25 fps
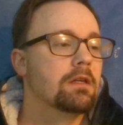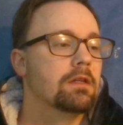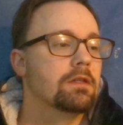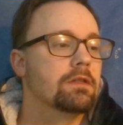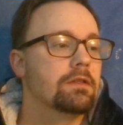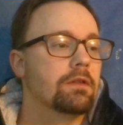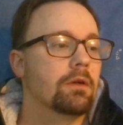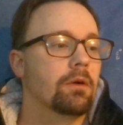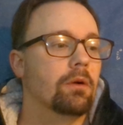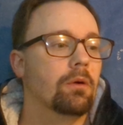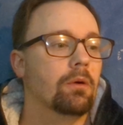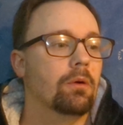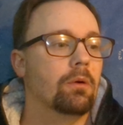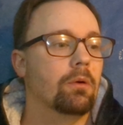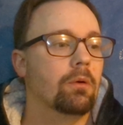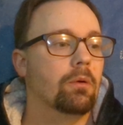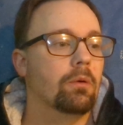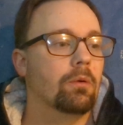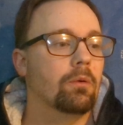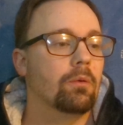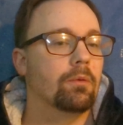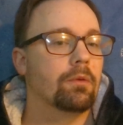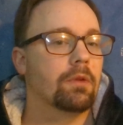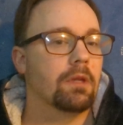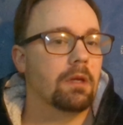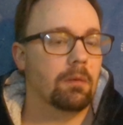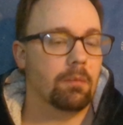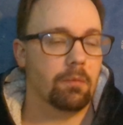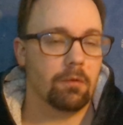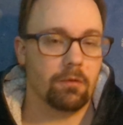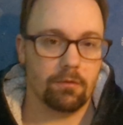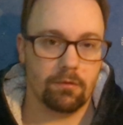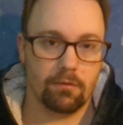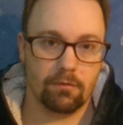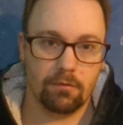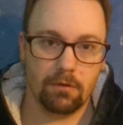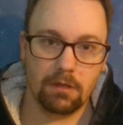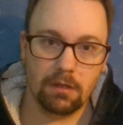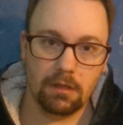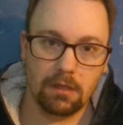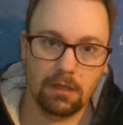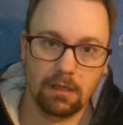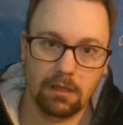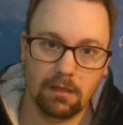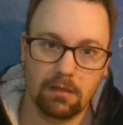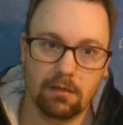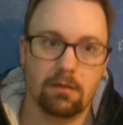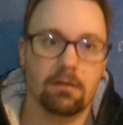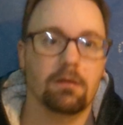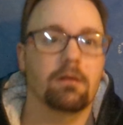So they approach
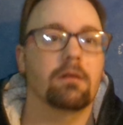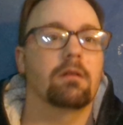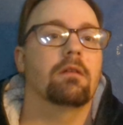Ridley.